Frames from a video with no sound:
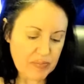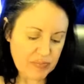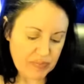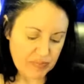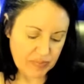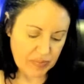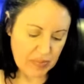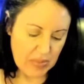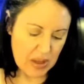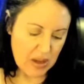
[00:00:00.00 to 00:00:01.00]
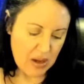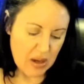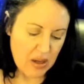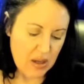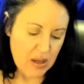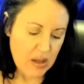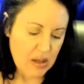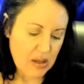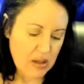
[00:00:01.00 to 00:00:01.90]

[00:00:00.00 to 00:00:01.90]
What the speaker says: Nothing is said.